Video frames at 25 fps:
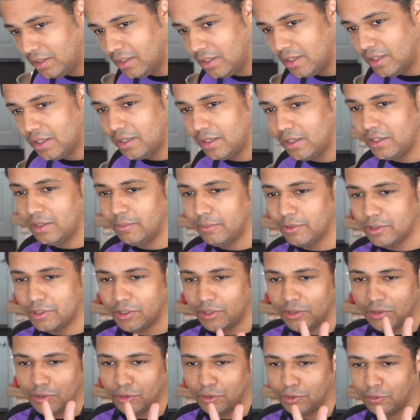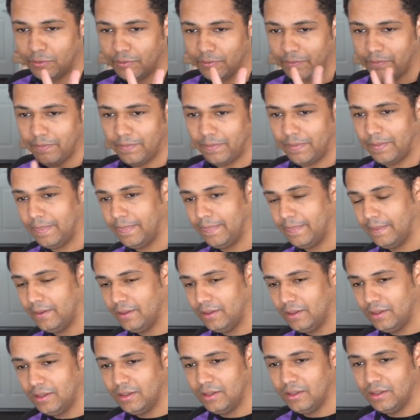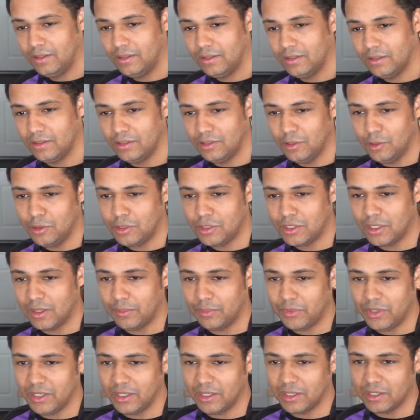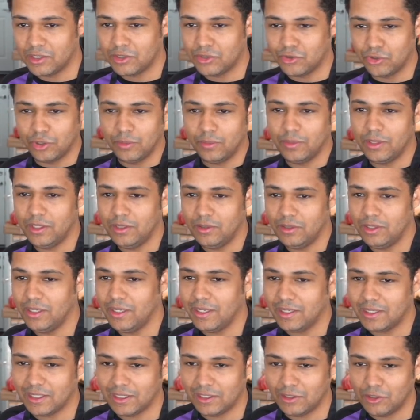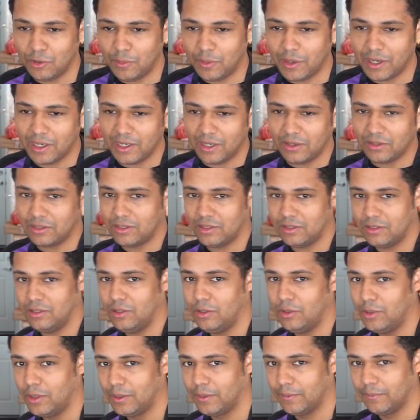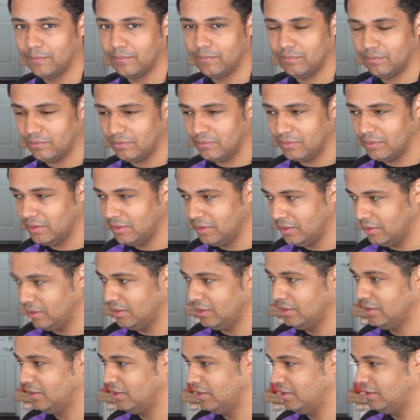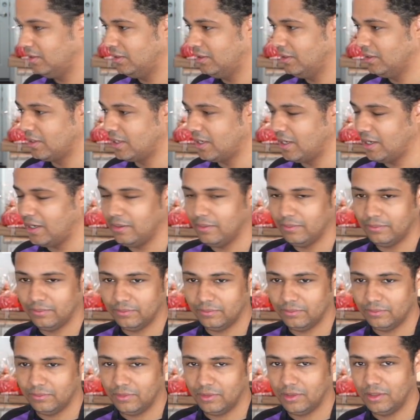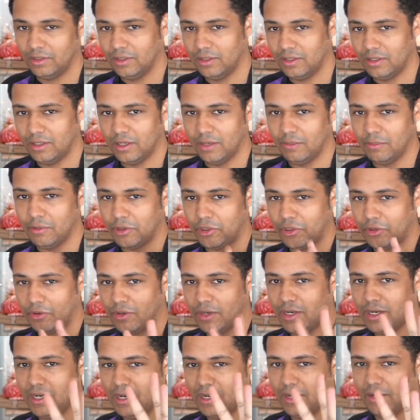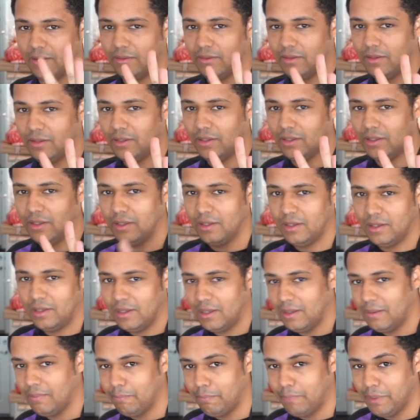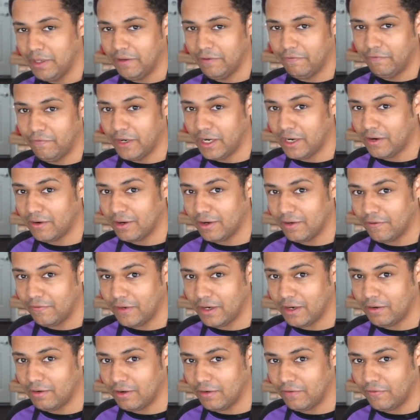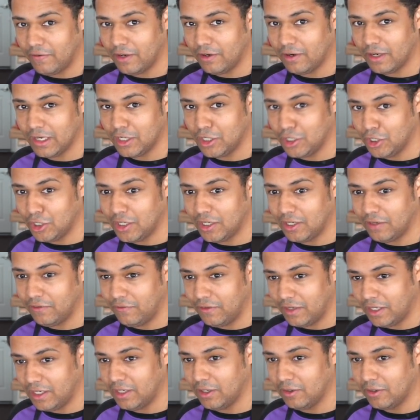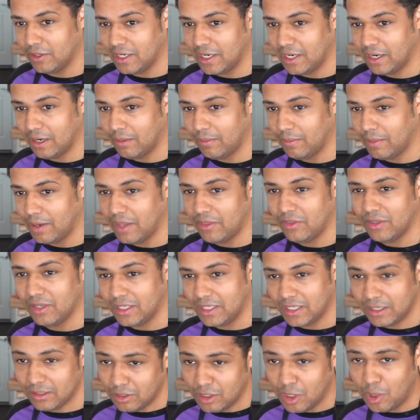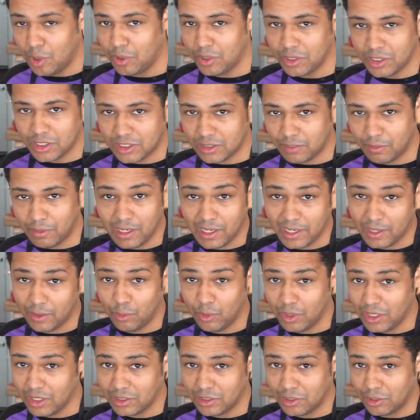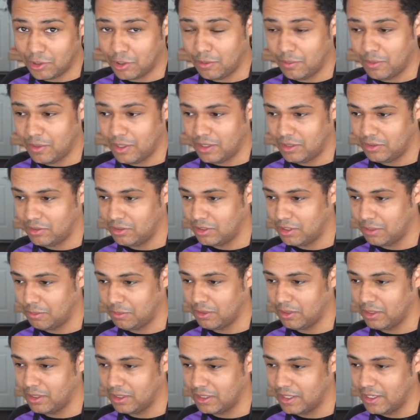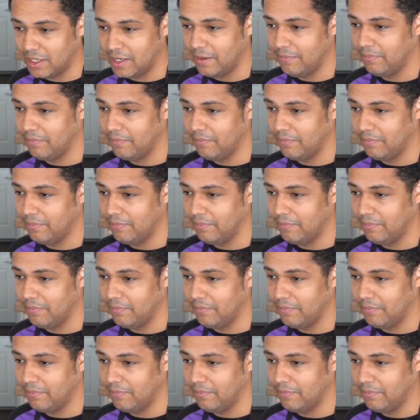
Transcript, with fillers: Number two, do something extremely unique that nobody else is doing. Okay? Number three, be very, very, very good at a video game and then get noticed by like winning tournaments or something like that.